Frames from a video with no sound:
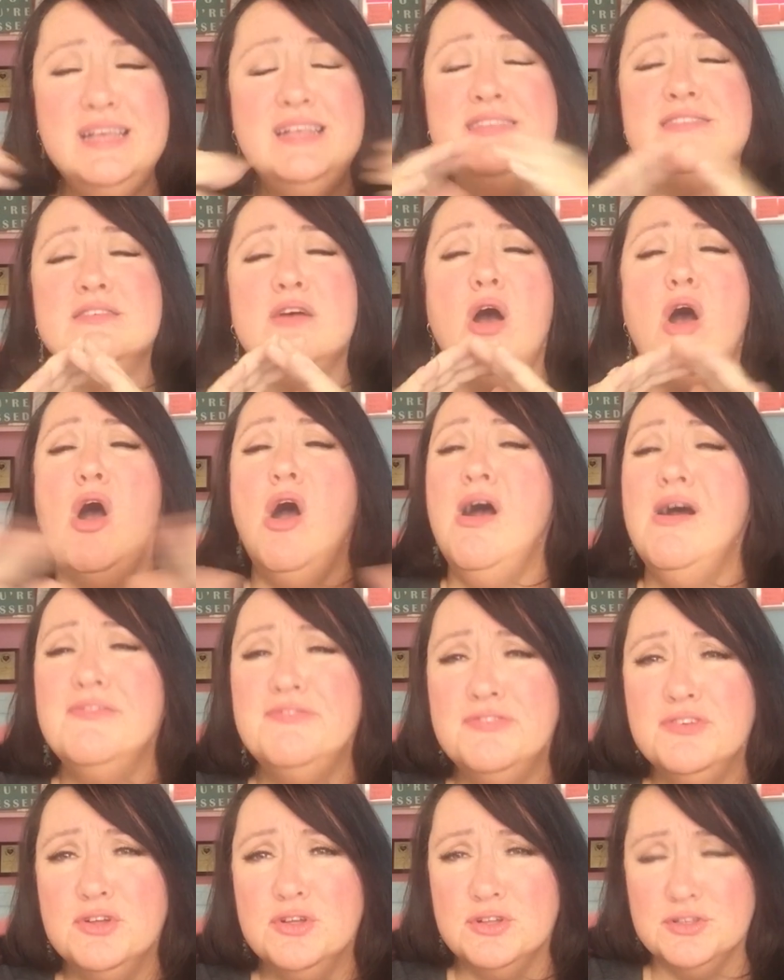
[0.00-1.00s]
It's
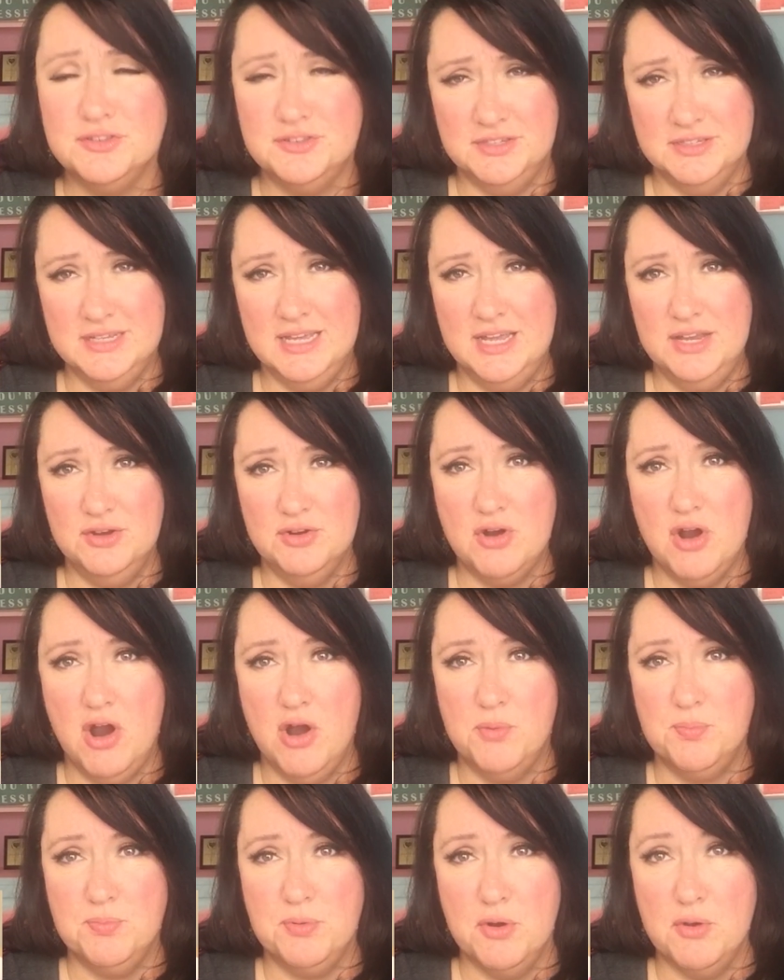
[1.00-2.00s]
awful to get your
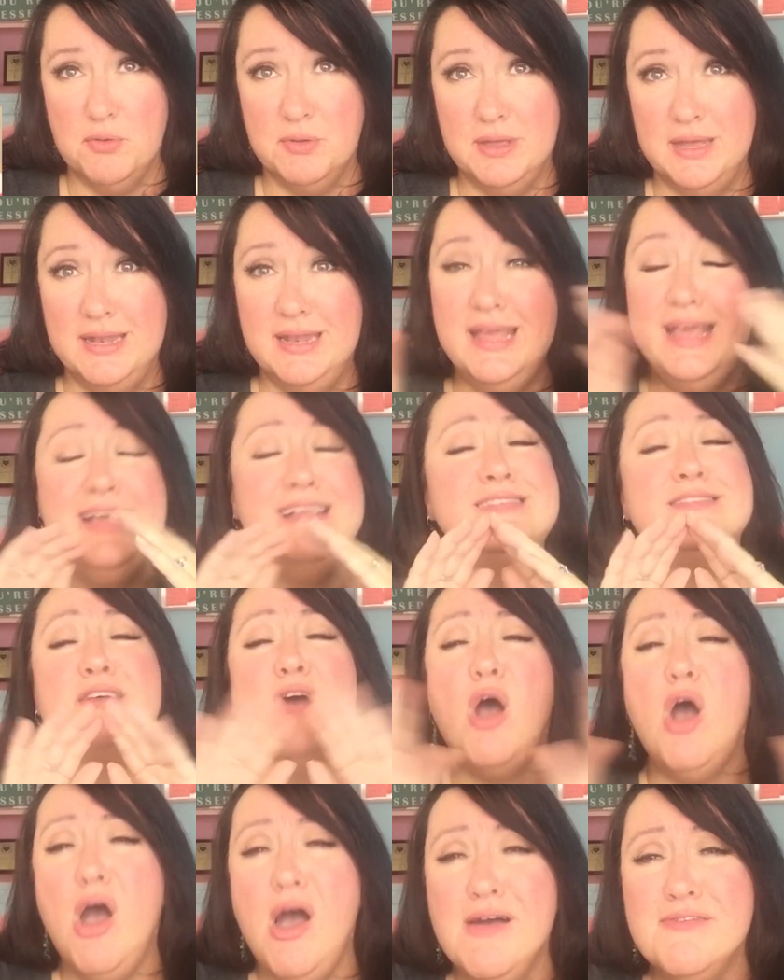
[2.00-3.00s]
heart broken. It's
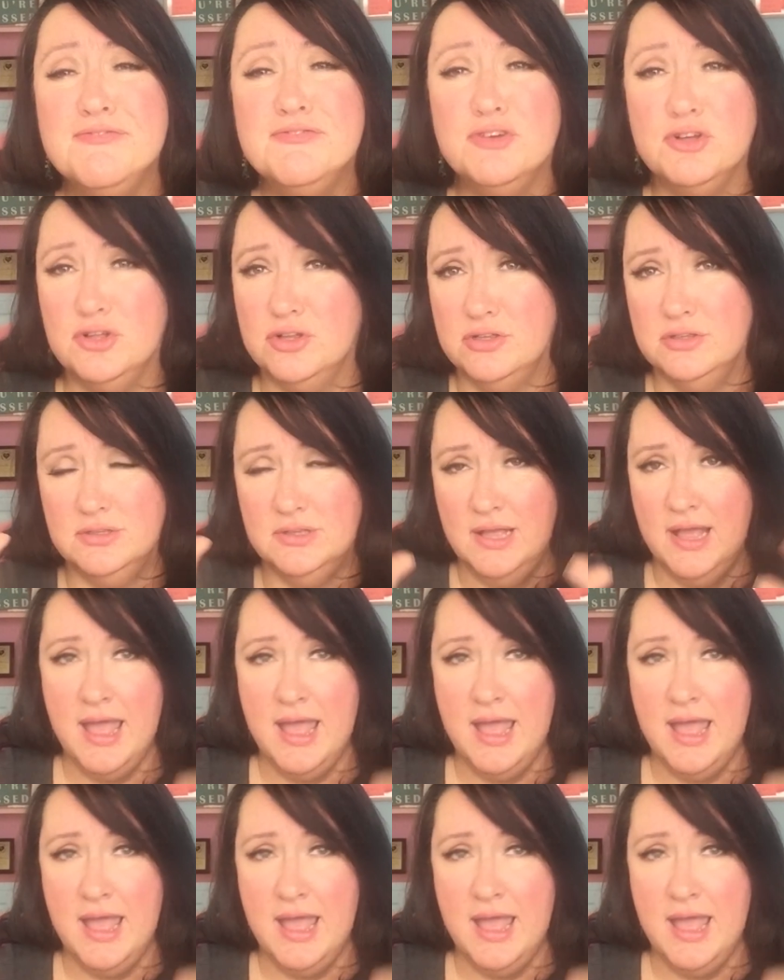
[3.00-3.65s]
awful.